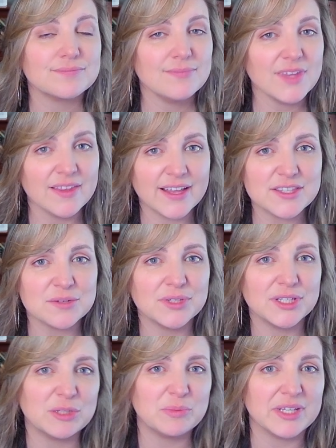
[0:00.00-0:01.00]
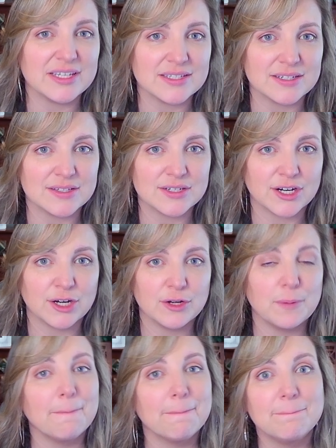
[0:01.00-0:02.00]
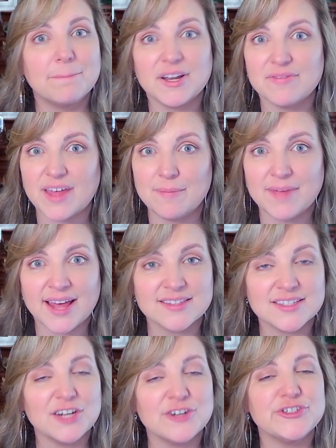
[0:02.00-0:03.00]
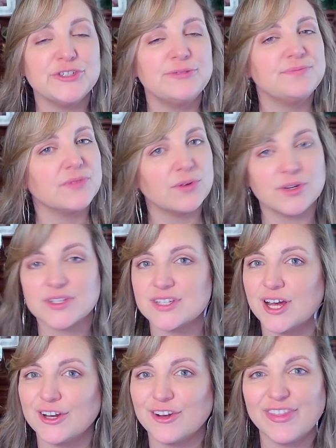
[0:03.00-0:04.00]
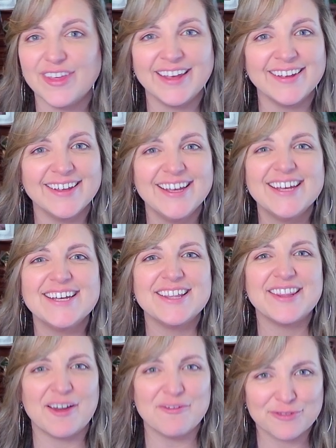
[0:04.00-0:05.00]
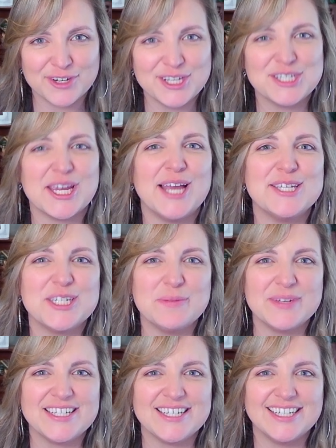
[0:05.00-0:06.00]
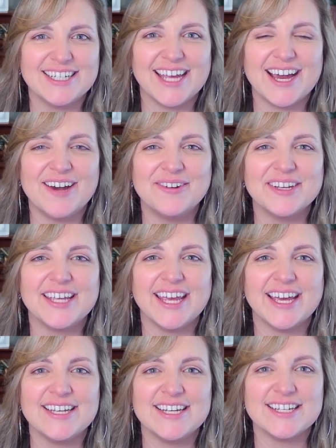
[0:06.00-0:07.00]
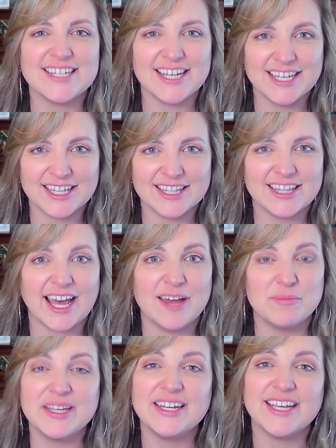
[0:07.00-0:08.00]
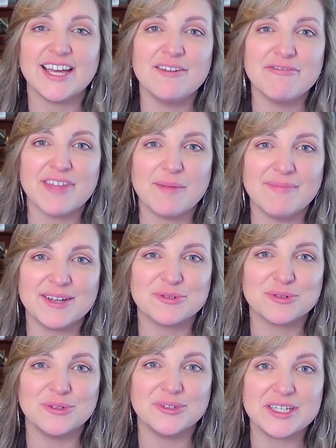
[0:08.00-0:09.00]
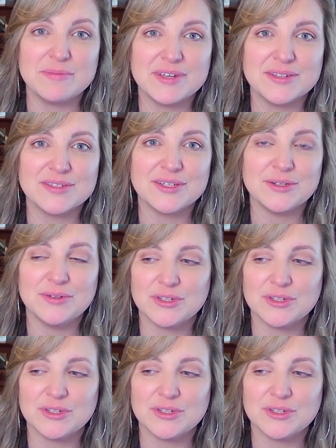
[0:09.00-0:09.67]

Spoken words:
That's a really good place to start. But if that math scares you or it's not your thing, that free ChatGPT account can take that PDF that Metricool emails you.